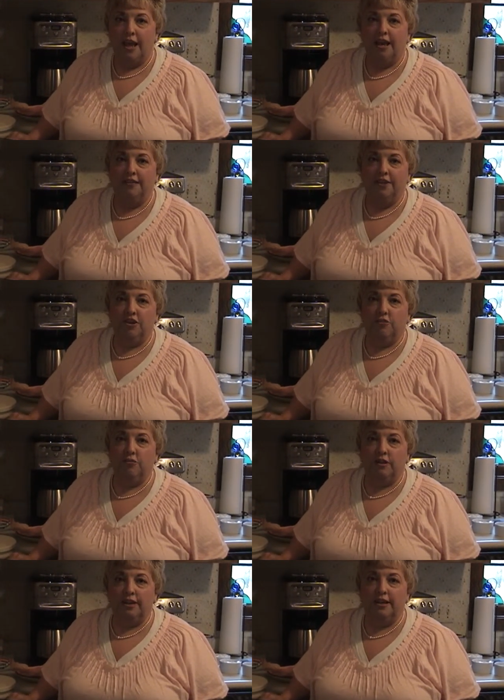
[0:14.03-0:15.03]
And I think you're
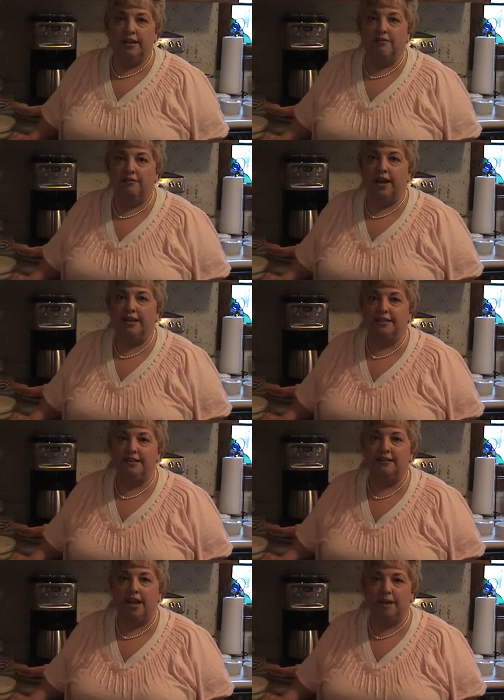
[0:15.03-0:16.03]
really going to find
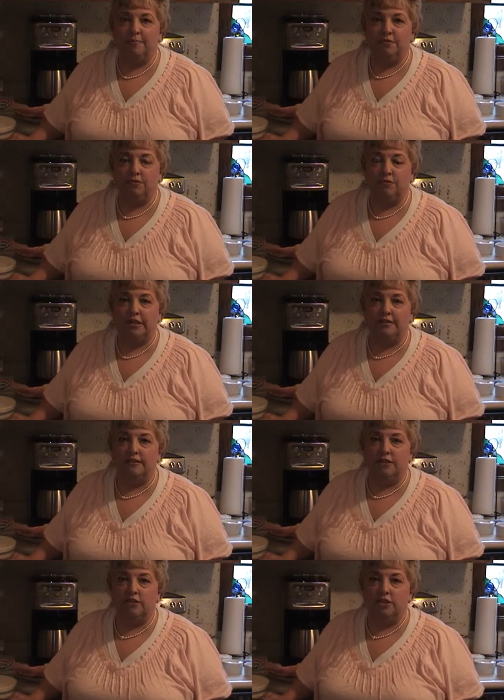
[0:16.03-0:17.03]
it absolutely
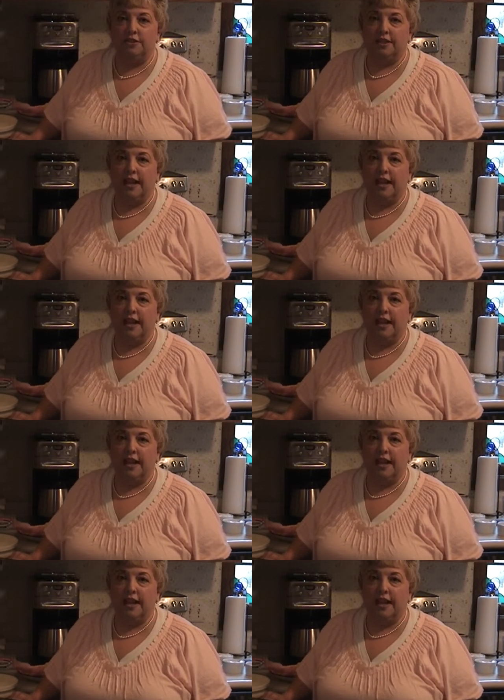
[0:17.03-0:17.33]
delicious,